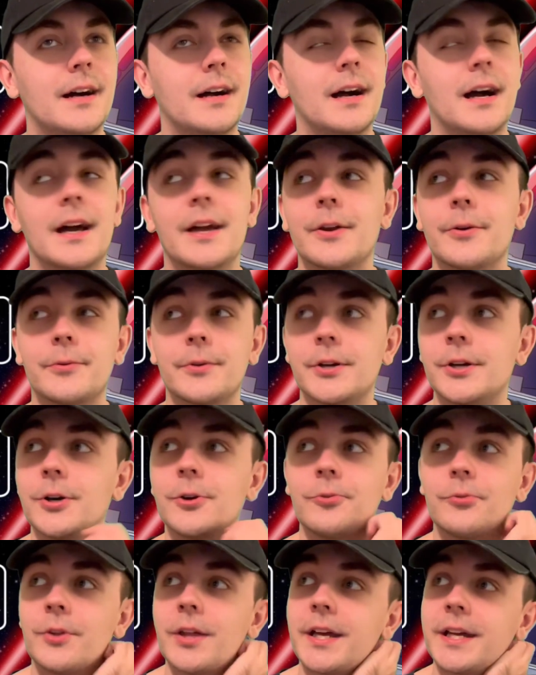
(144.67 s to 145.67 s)
I don't
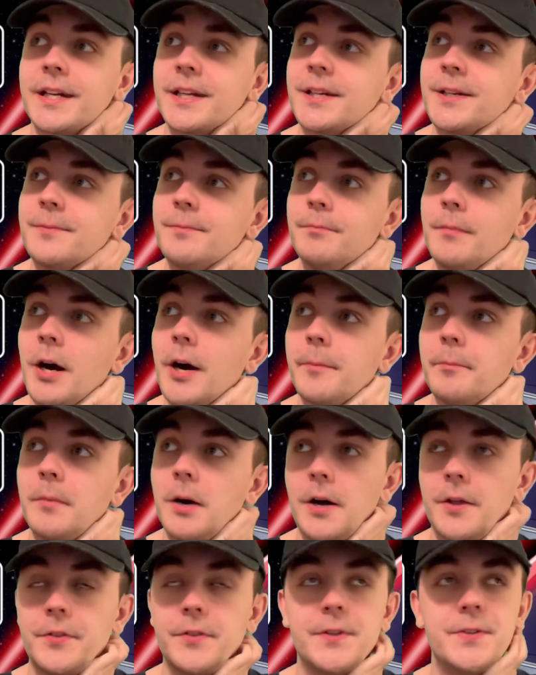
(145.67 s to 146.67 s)
know, like, Mon
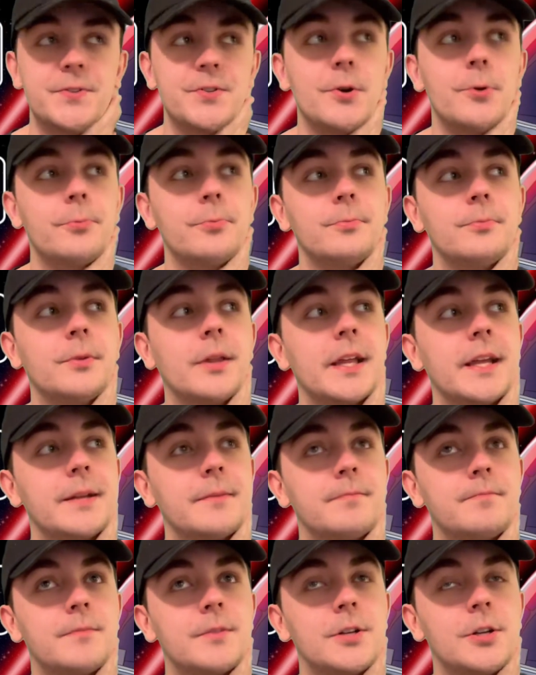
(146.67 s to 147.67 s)
Mothma's own,
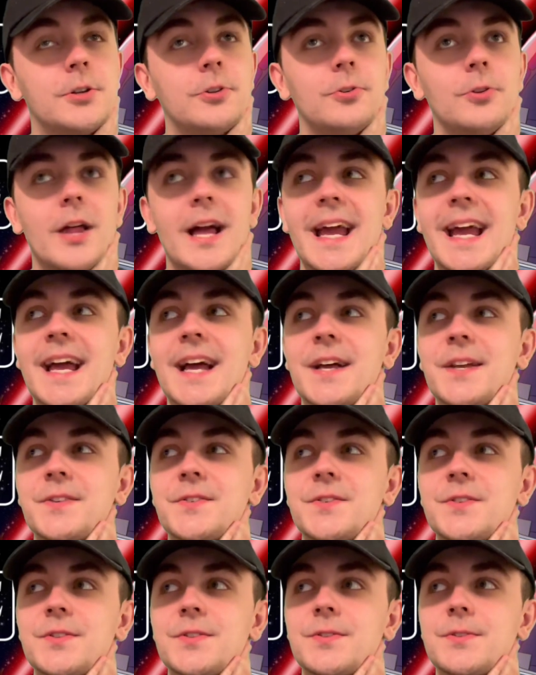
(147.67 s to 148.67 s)
like,
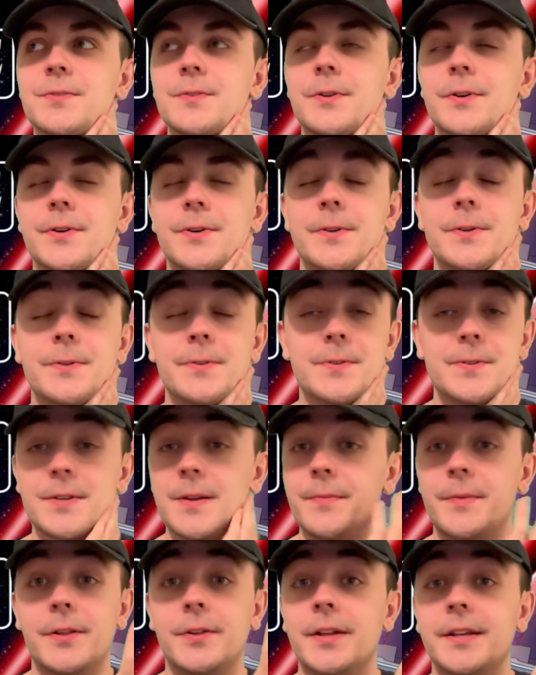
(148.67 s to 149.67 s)
class or
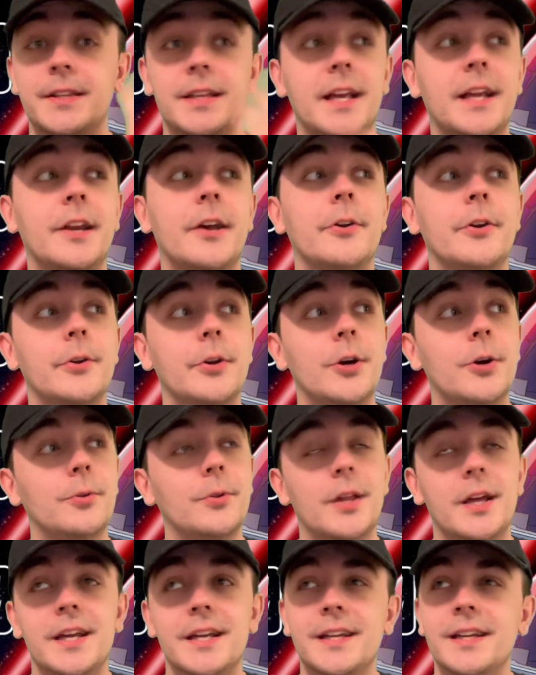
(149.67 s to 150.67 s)
something like that. I don't know,
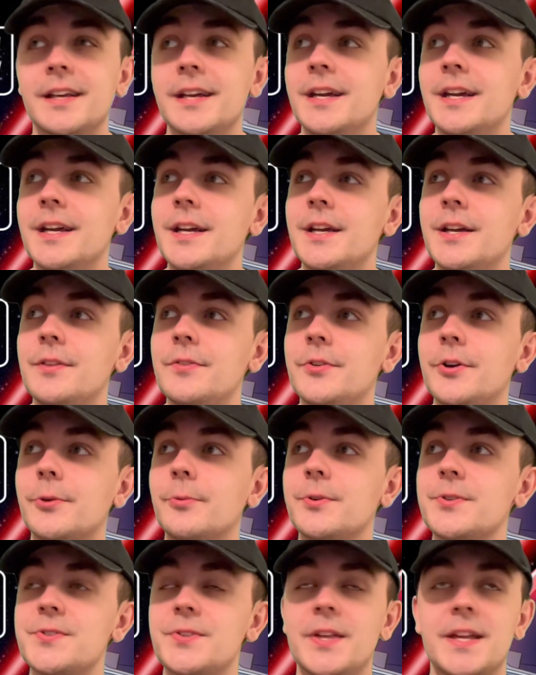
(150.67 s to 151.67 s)
like, there
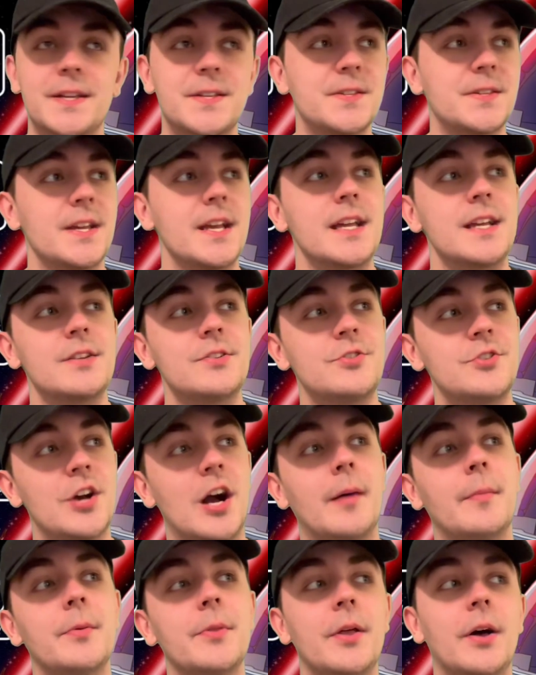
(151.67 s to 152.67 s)
was, like, say,
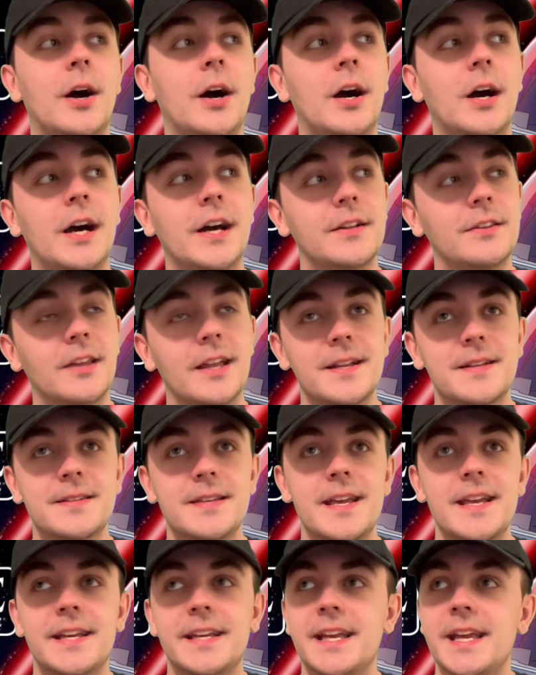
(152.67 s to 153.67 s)
Jabba the Hutt, like,
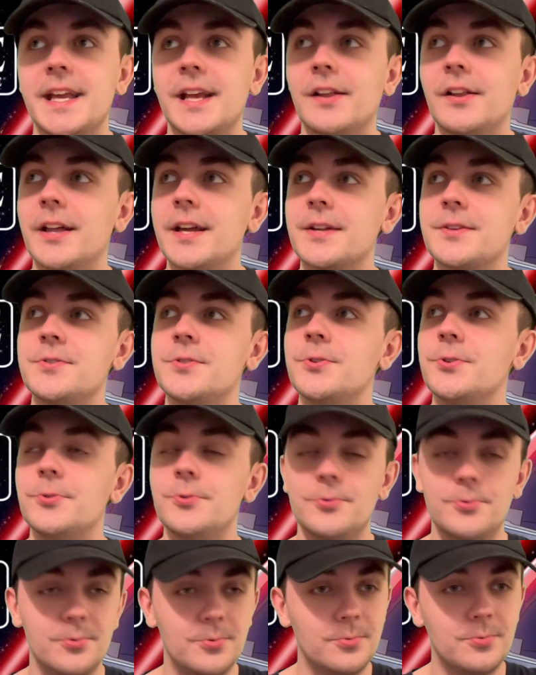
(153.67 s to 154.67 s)
taking, like,
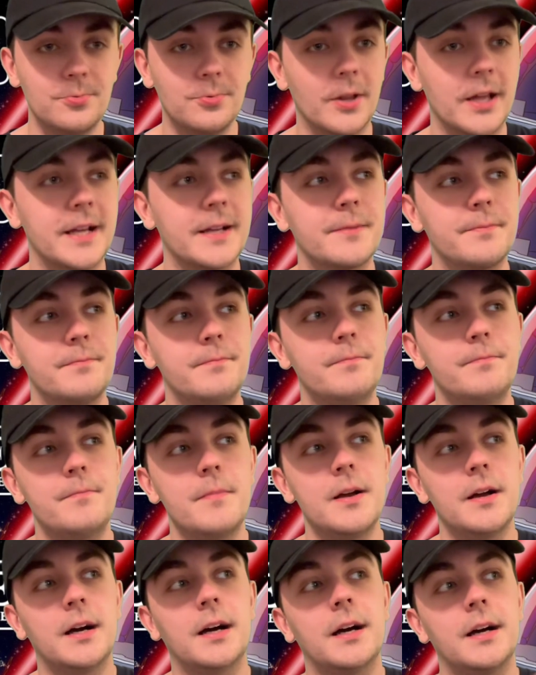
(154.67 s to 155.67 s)
two, like,
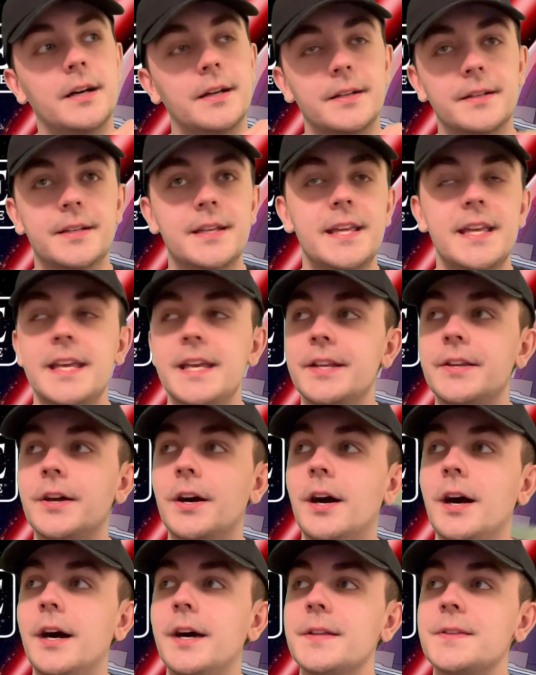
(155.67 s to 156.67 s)
kid
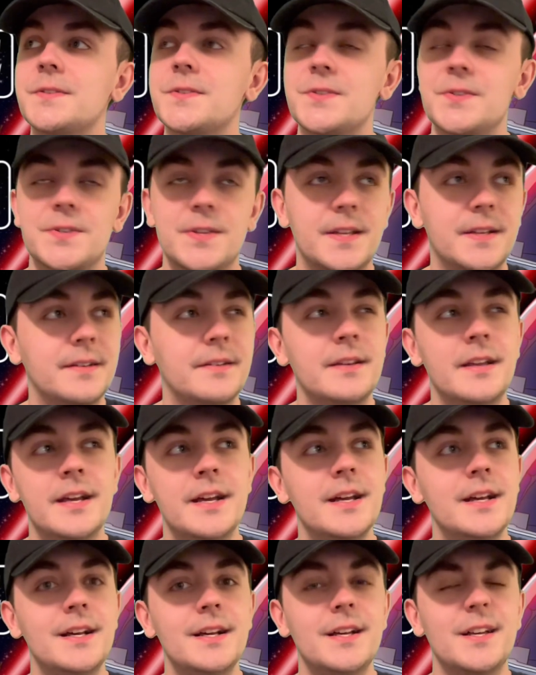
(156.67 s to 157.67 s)
Hutts, and
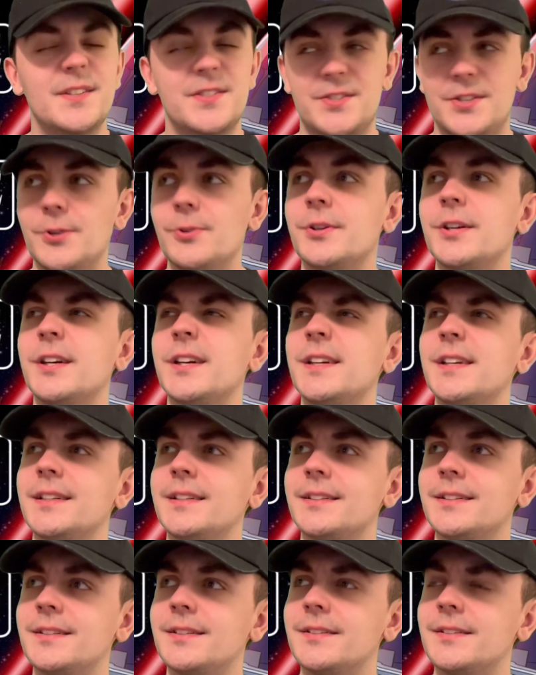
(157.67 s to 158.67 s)

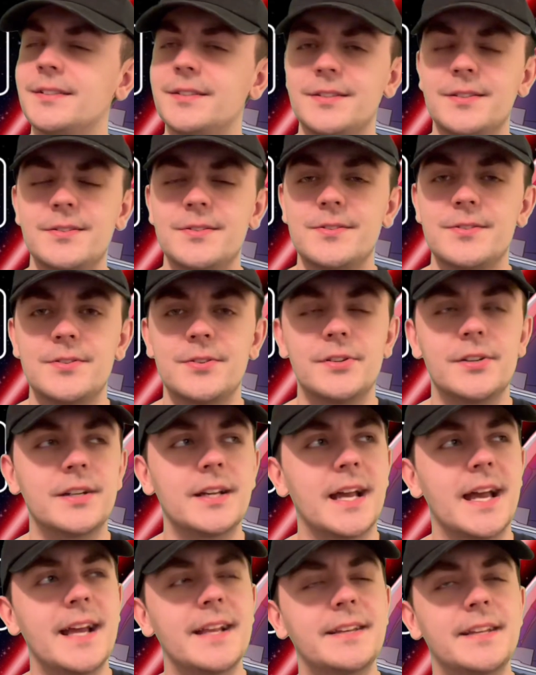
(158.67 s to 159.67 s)
Ahsoka
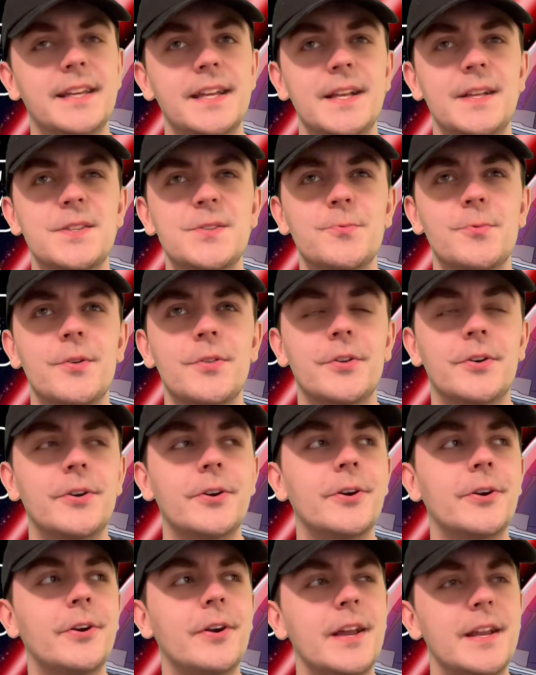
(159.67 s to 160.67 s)
had kids with
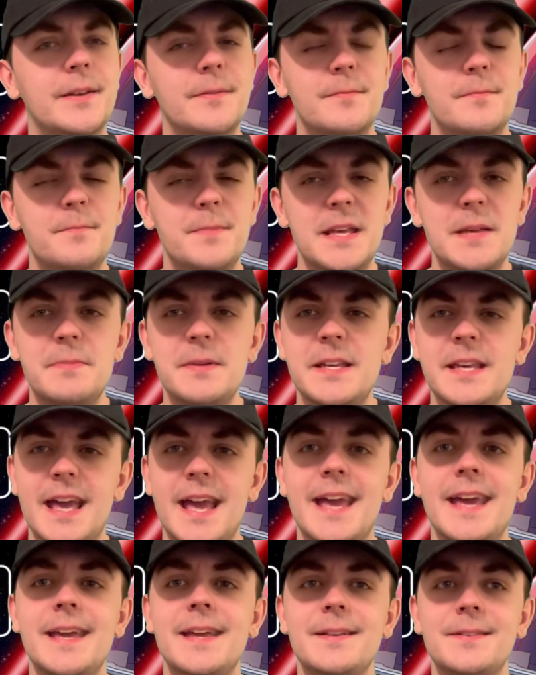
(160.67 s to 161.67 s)
her, and
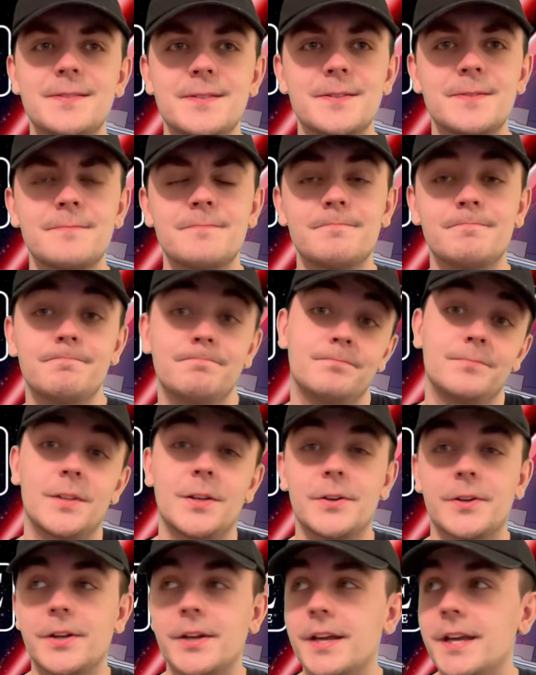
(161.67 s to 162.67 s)
BB-8,
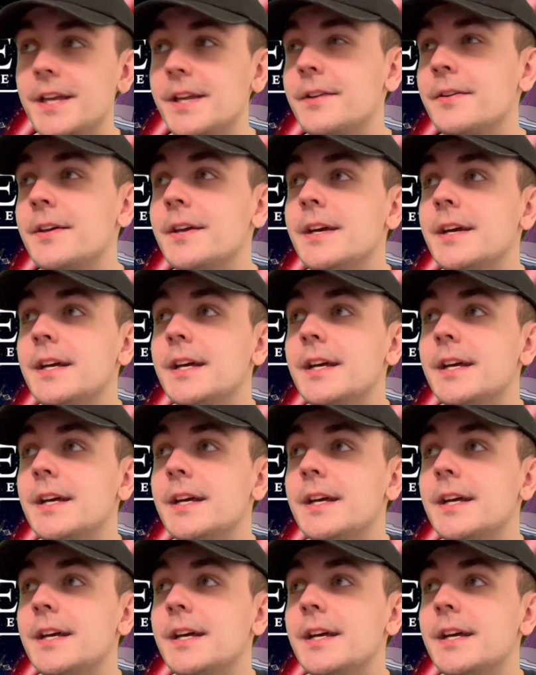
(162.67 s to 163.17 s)
okay?